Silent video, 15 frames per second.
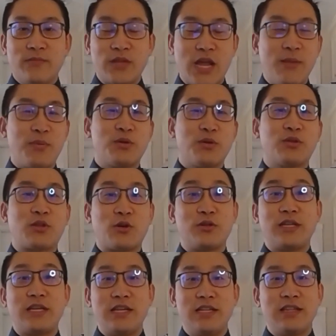April
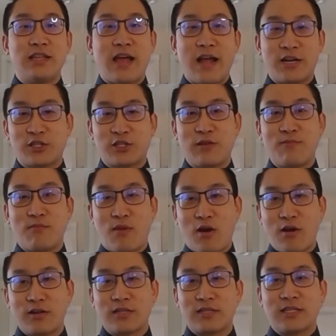13th actually
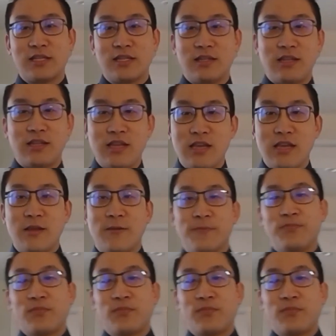marks the